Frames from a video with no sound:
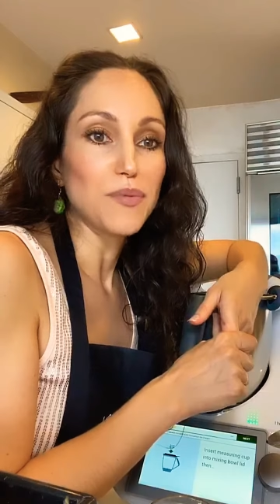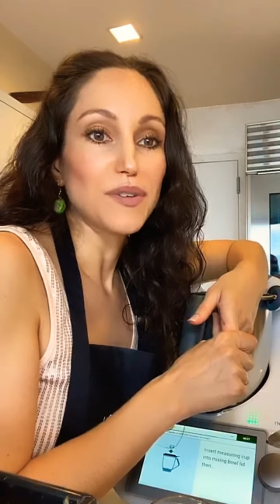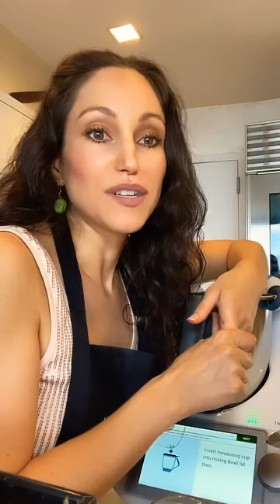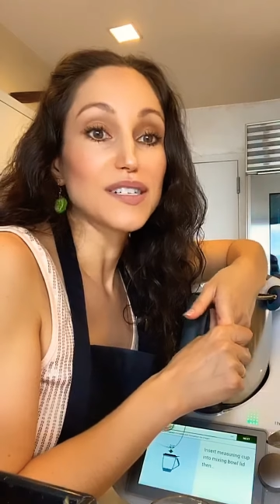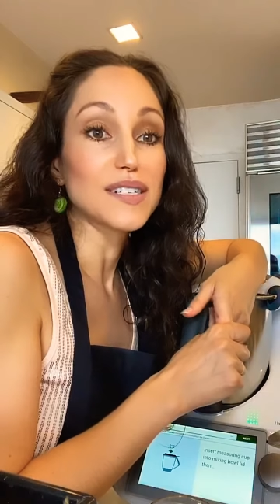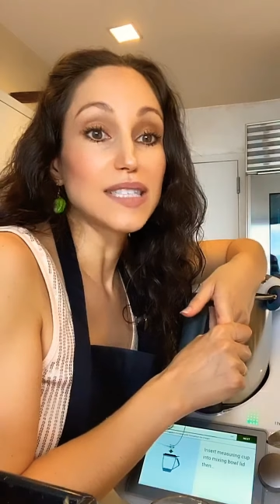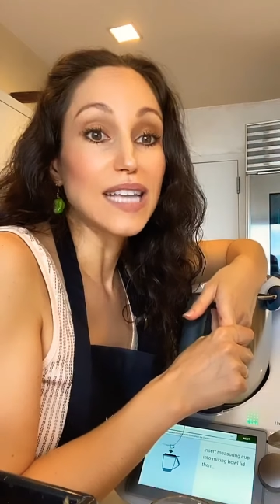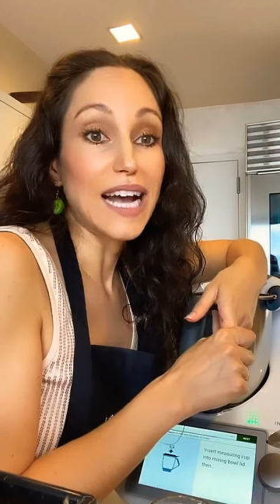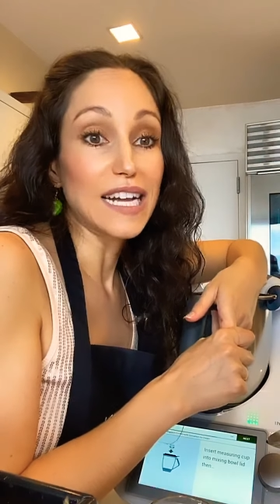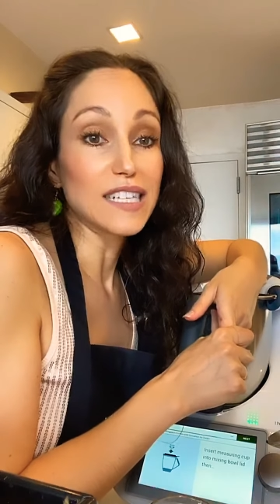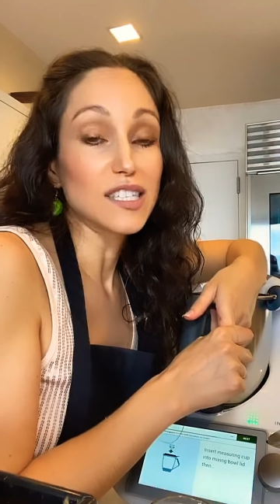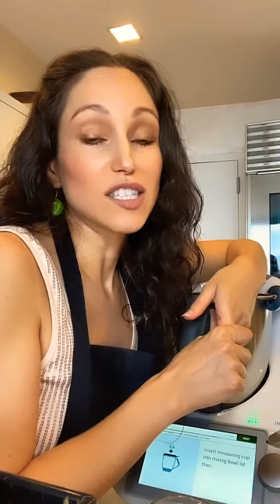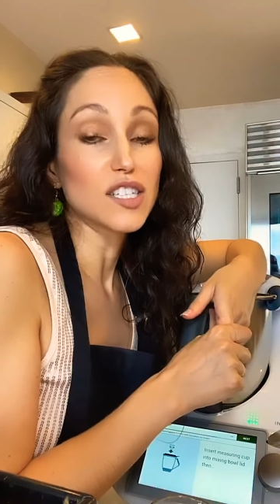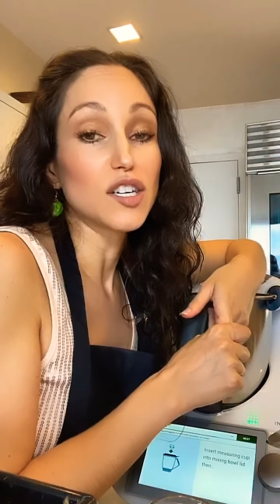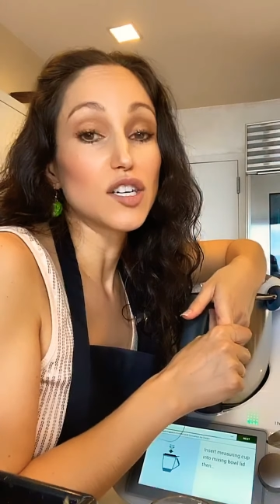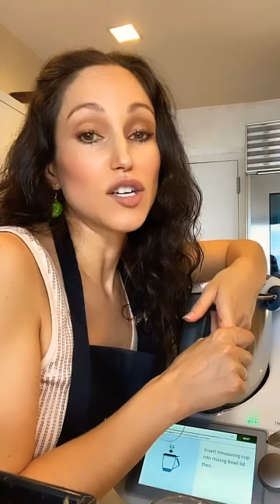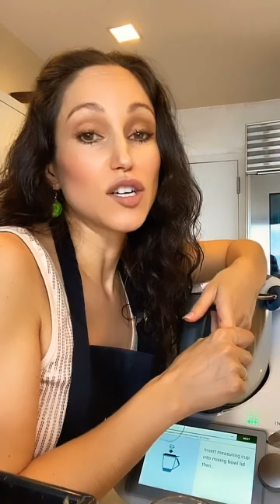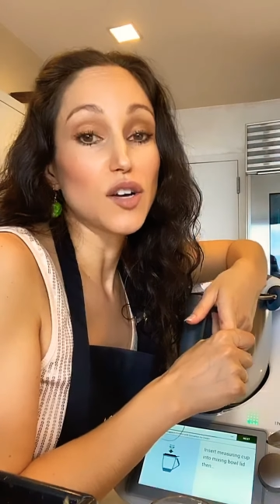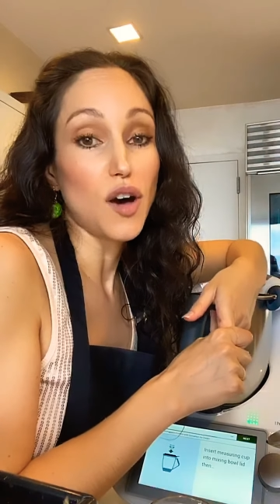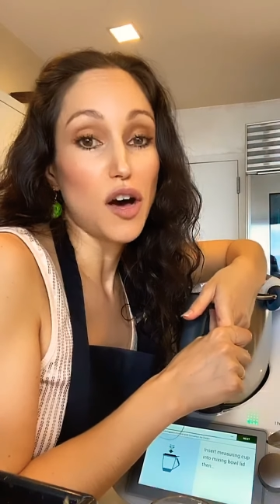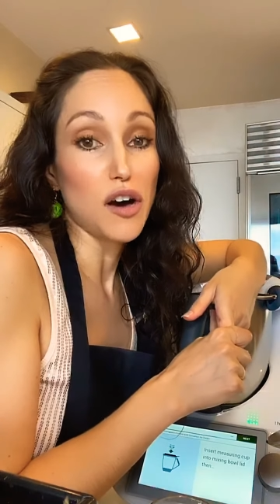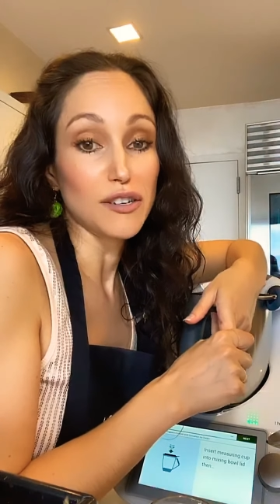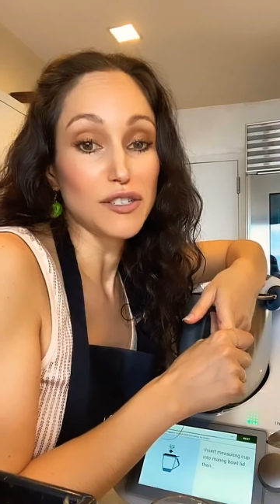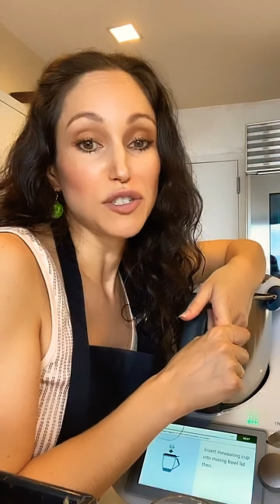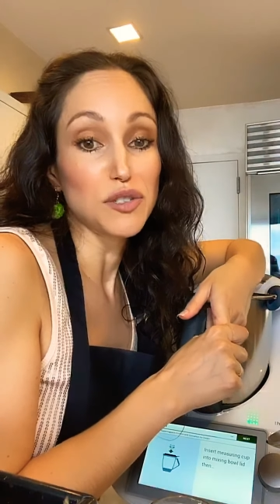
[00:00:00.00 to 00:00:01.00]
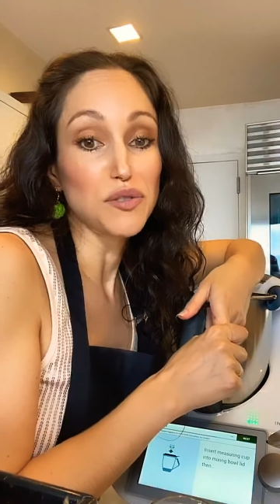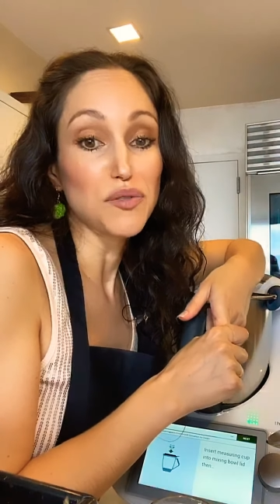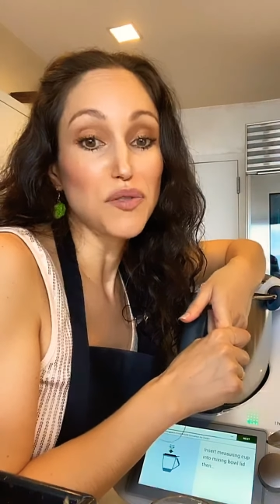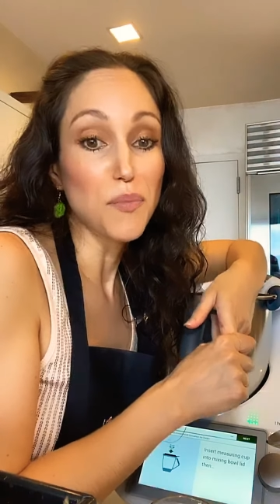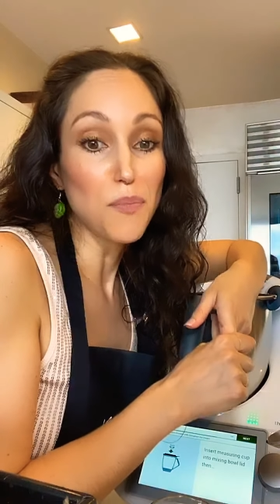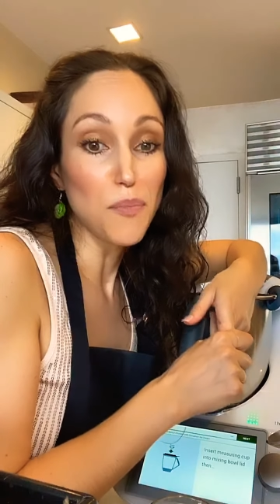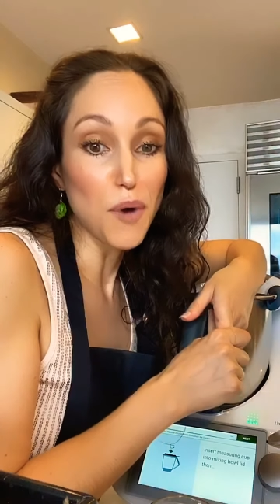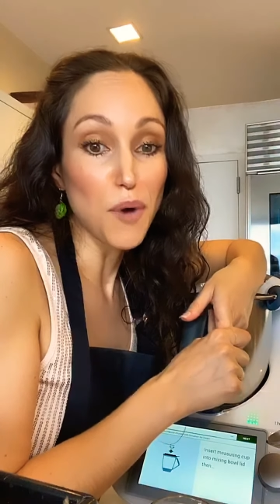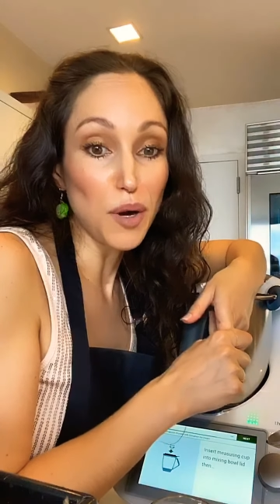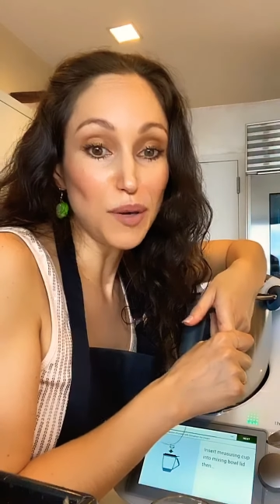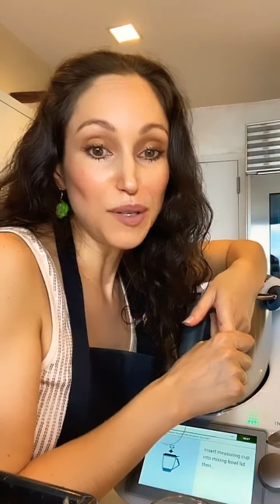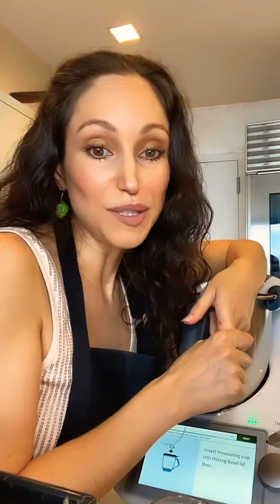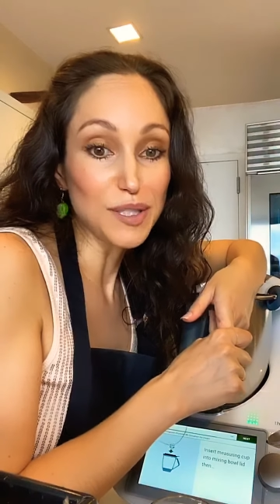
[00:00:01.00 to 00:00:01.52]
because that's going to cost you the
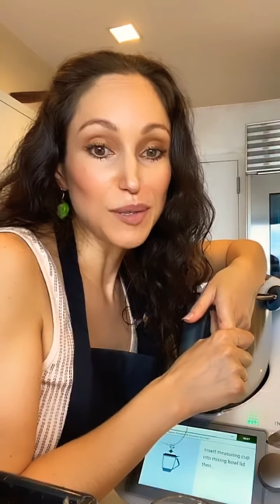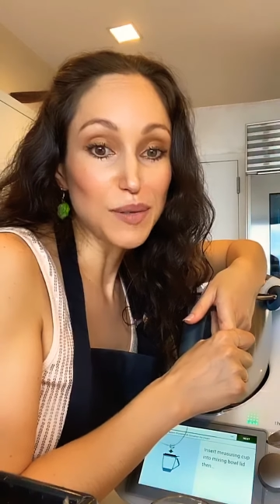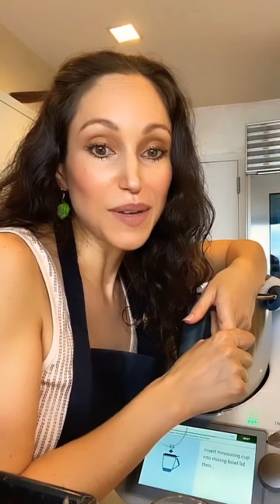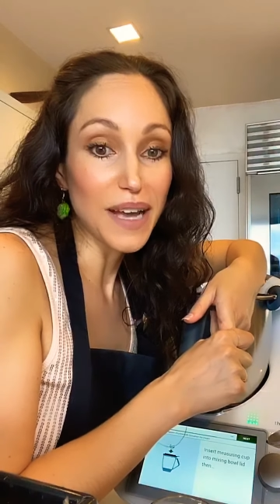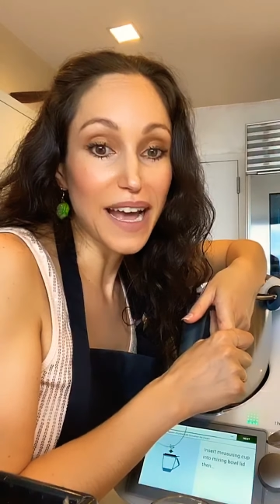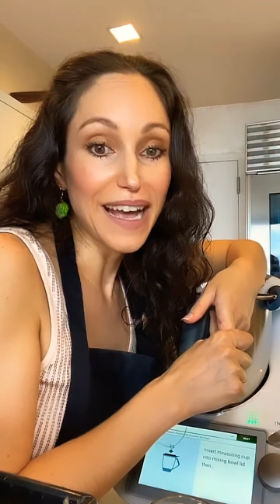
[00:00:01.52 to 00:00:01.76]
most.